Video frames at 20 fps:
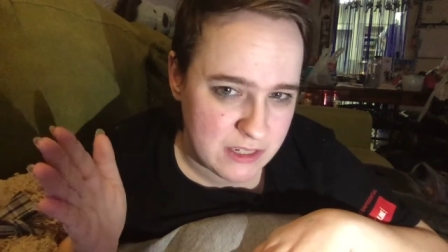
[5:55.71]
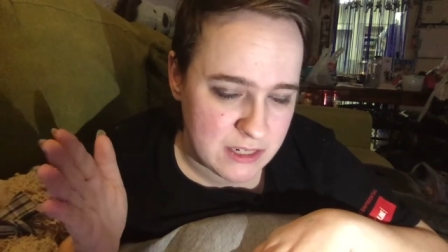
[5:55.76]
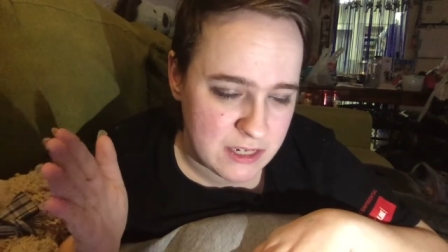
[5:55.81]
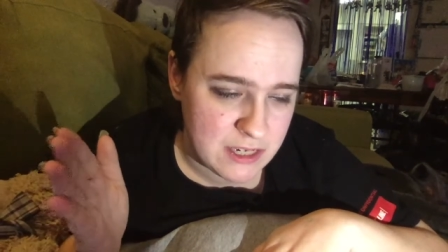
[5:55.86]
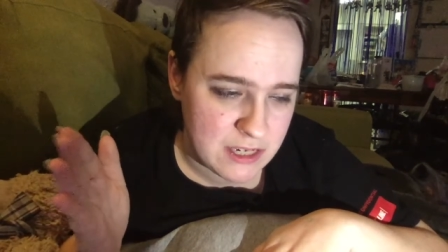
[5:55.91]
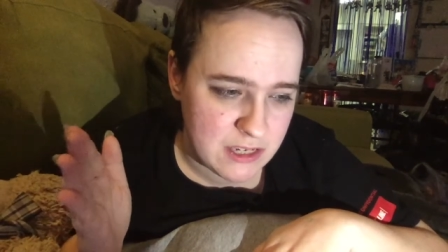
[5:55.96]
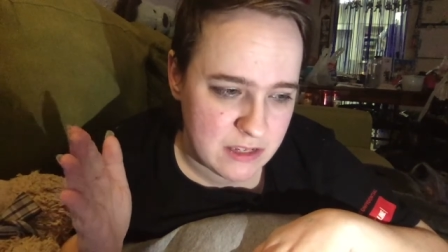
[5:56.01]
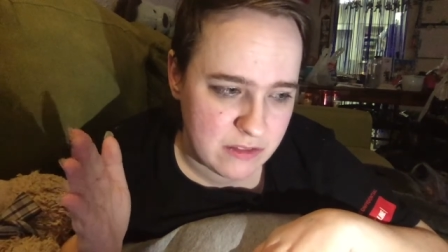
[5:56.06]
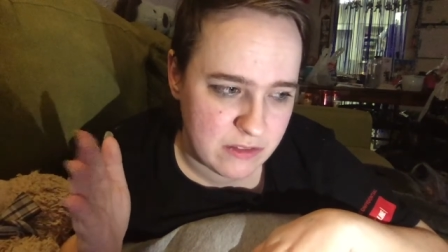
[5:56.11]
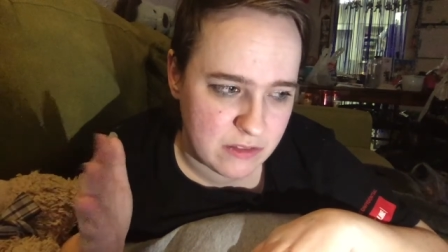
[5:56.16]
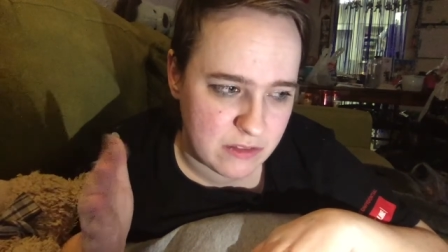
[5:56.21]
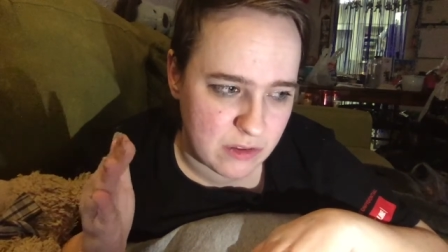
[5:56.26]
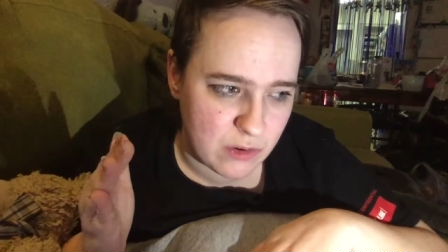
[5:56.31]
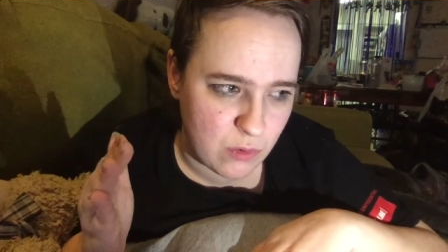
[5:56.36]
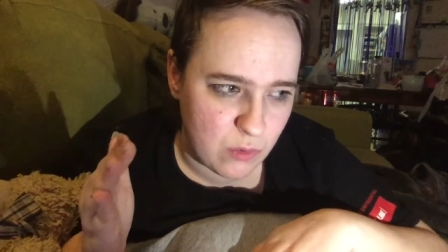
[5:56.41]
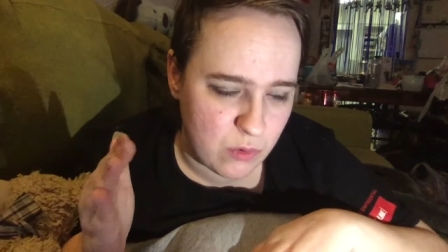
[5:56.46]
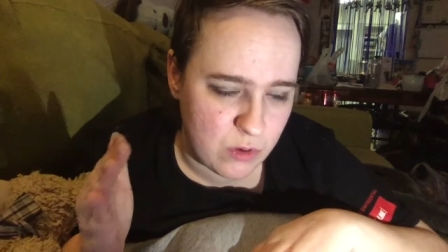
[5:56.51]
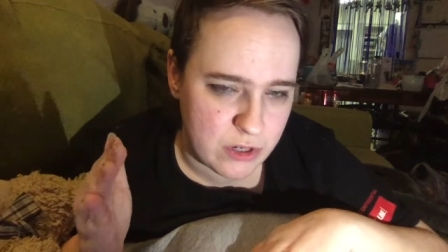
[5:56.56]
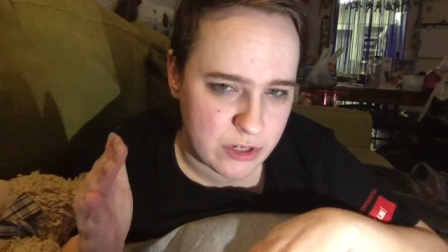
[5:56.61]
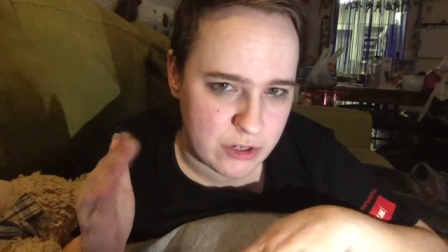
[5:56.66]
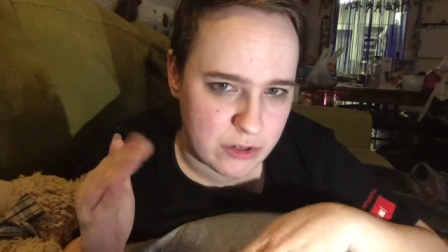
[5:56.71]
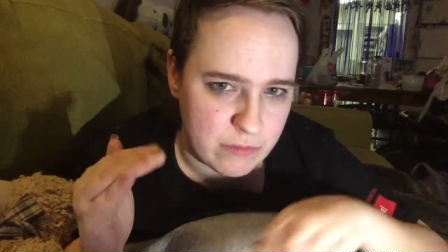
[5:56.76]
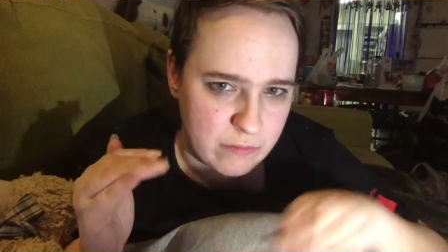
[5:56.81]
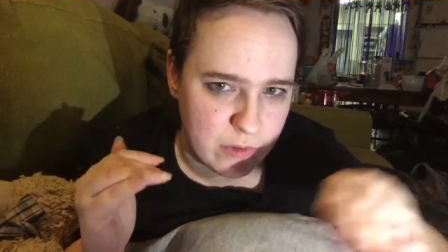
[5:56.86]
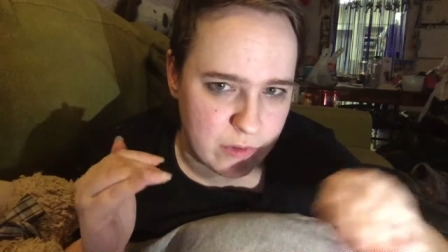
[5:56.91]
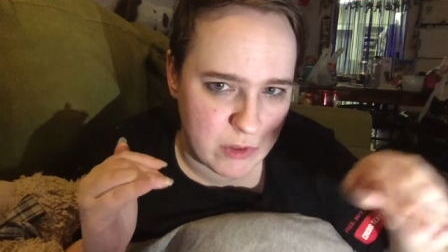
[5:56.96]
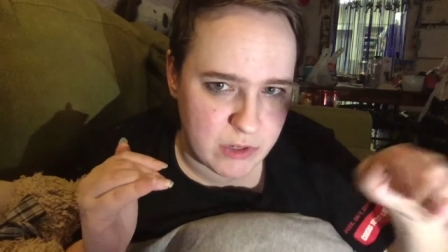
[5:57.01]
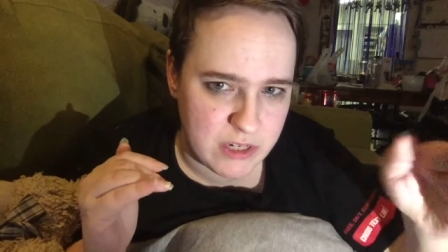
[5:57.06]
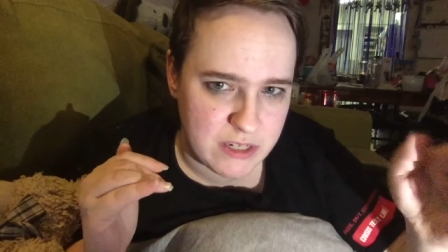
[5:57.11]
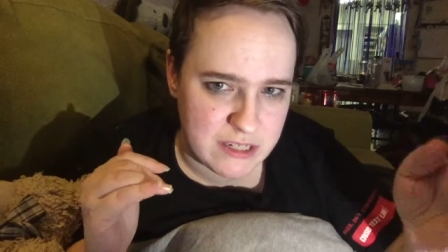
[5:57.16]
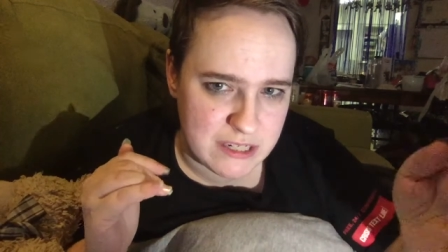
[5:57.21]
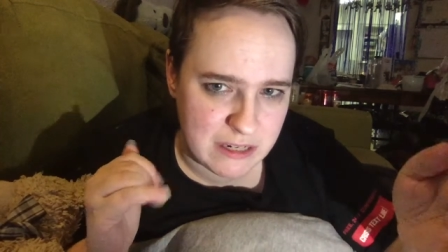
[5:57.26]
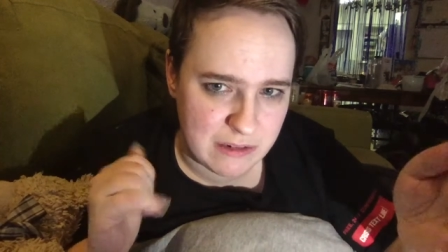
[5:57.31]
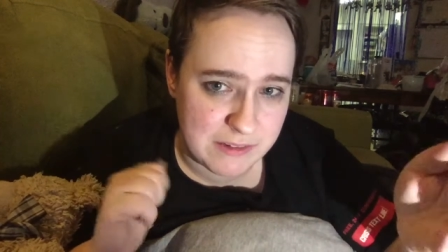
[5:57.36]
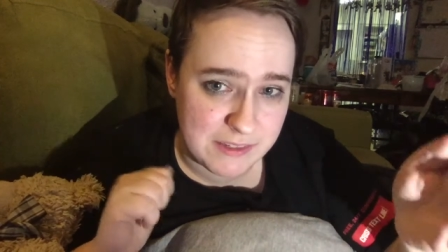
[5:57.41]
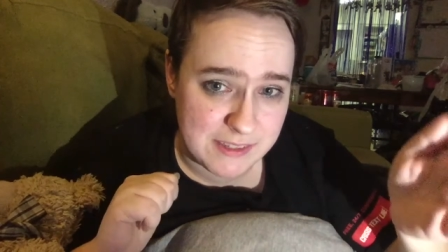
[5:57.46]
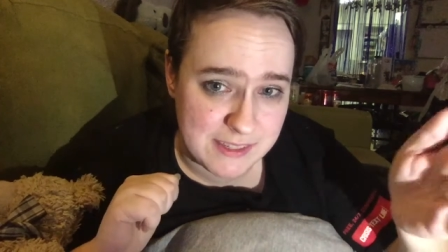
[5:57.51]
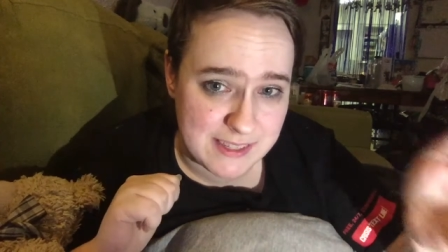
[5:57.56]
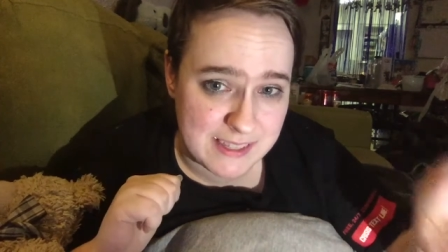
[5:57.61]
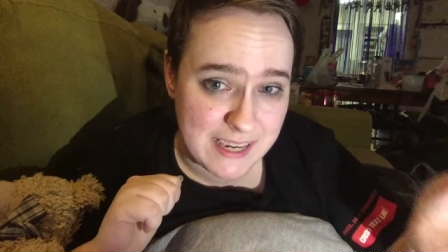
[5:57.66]
taking the order wrote it down
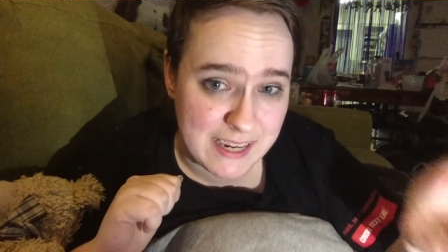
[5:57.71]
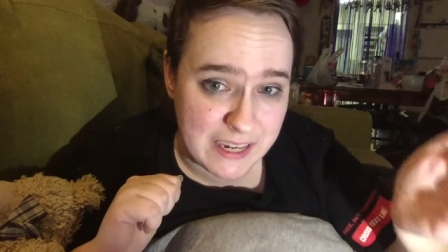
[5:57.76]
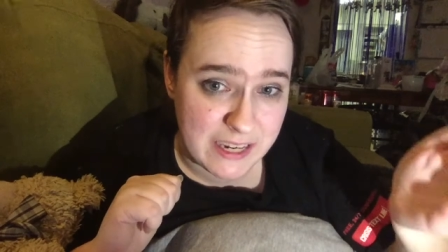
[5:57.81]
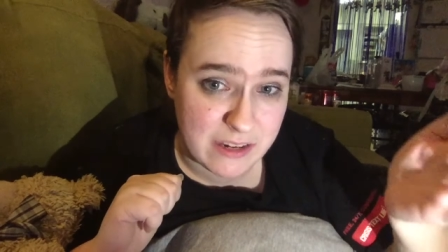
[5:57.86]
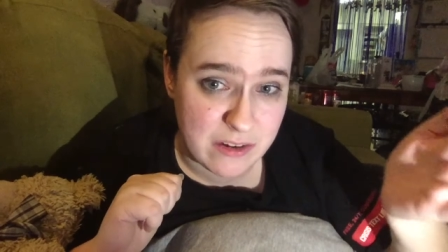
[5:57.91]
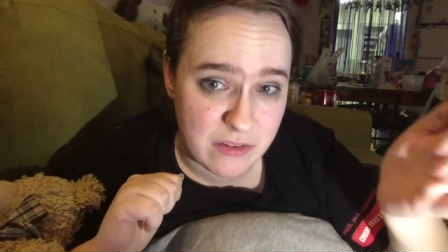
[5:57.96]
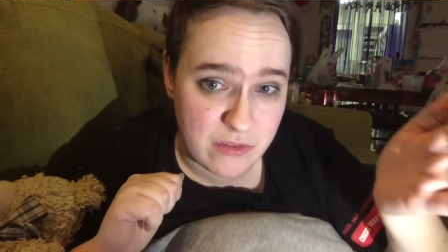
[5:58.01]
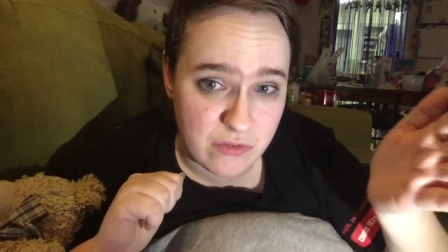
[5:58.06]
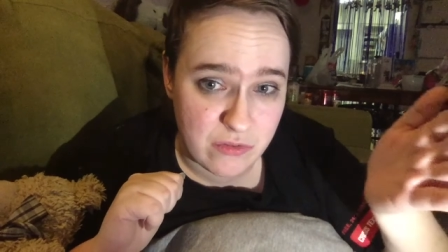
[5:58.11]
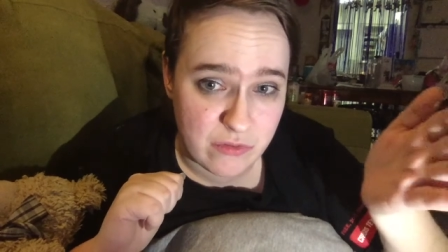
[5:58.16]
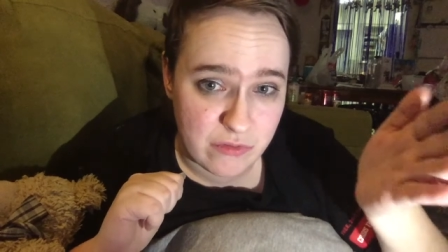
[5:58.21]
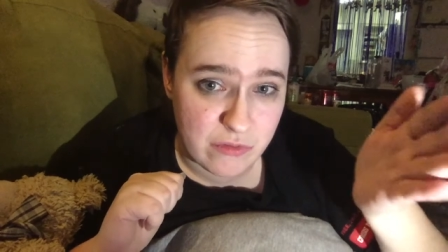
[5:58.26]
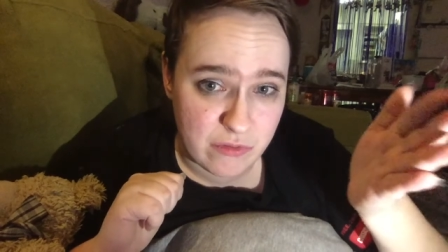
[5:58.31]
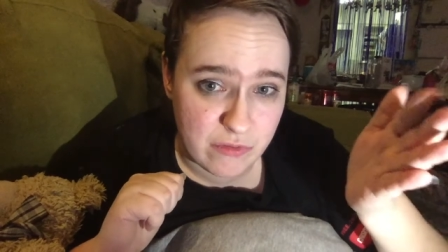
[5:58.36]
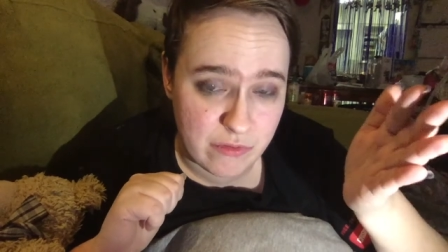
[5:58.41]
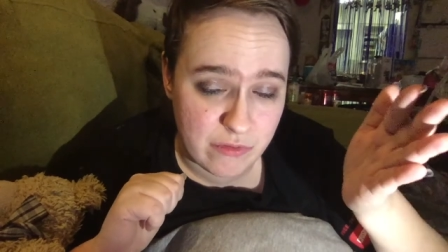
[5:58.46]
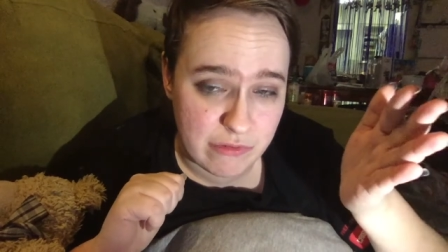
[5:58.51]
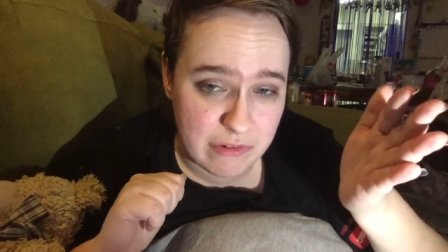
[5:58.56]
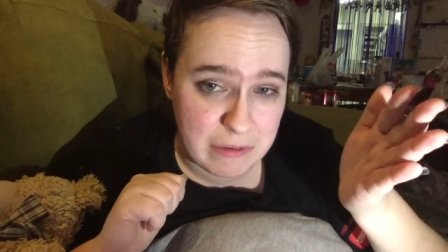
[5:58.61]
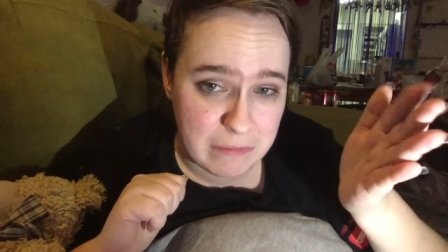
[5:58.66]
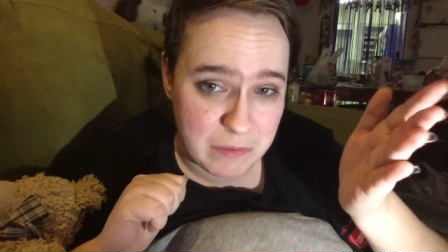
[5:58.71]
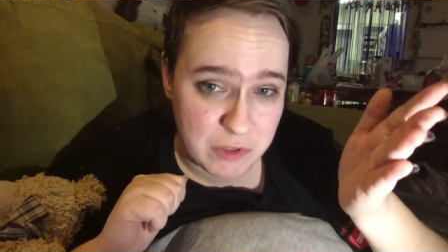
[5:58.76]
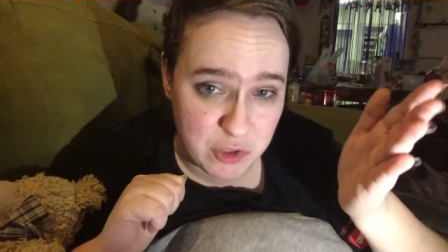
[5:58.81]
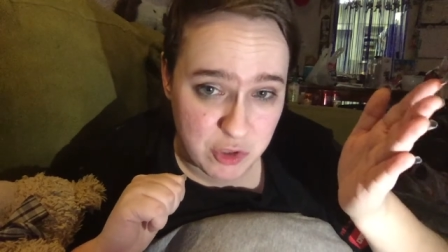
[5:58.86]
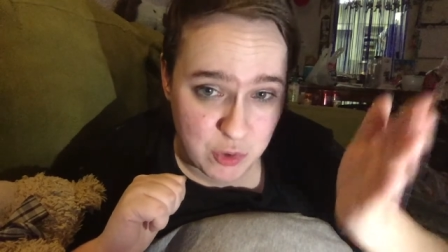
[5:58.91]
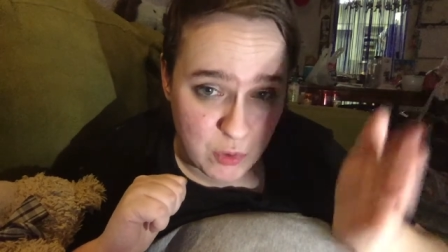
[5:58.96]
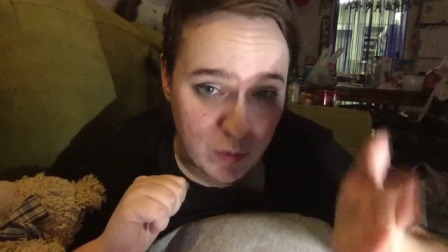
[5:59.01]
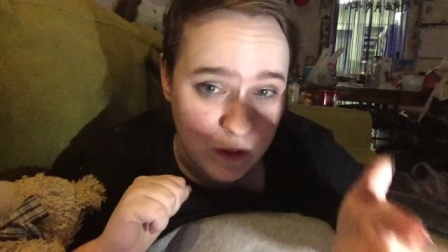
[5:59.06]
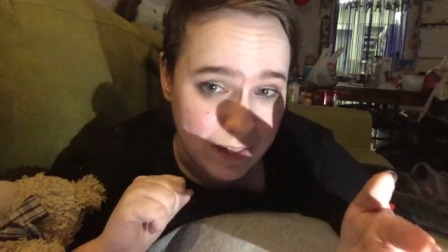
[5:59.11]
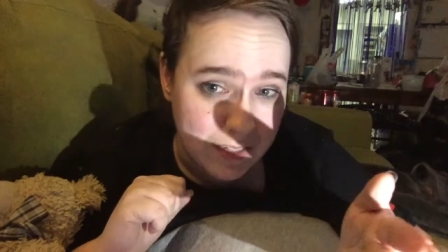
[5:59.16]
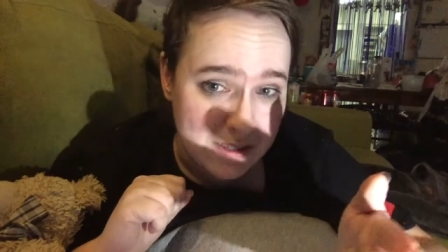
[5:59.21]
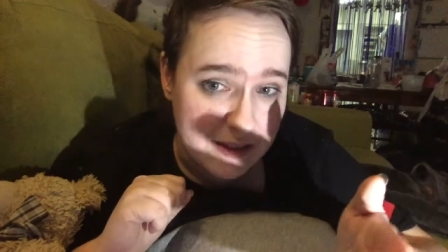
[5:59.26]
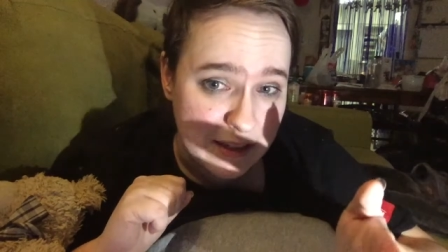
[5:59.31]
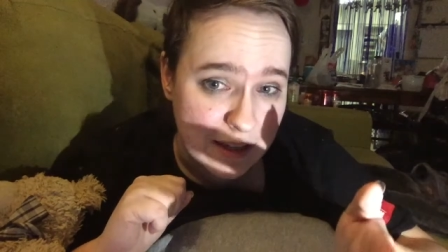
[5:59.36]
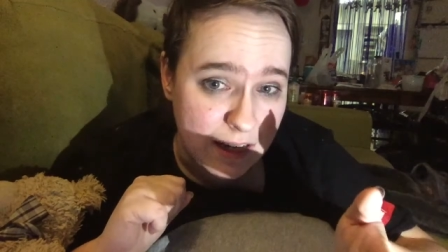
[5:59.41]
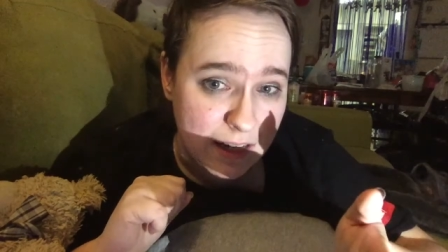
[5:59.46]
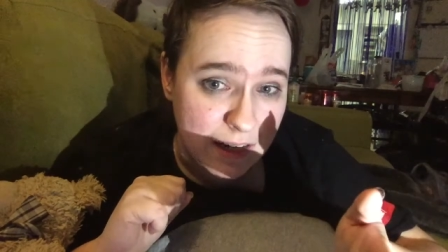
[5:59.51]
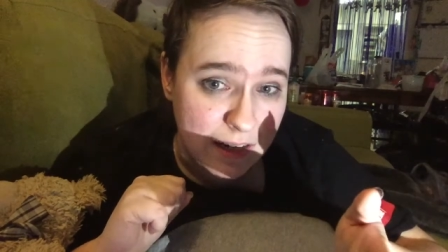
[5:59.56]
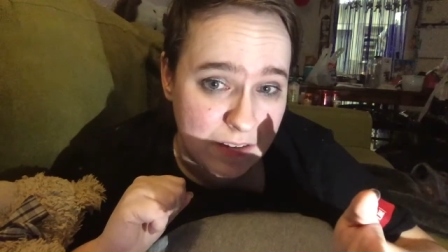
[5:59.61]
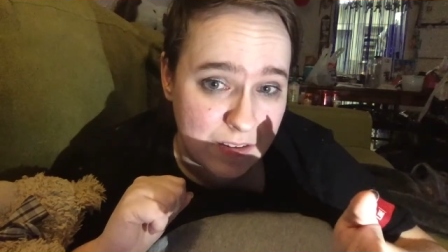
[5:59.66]
as second from the shortest
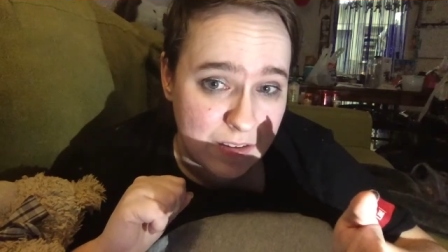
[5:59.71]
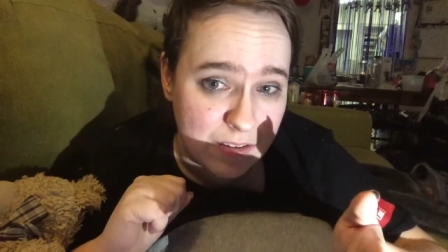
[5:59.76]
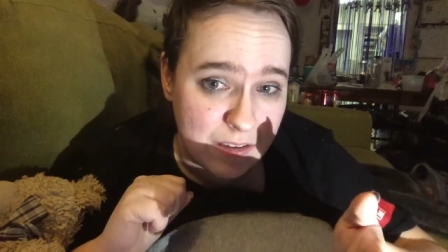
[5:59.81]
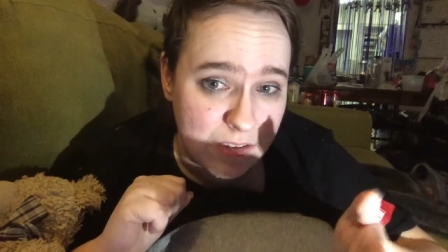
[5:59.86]
side.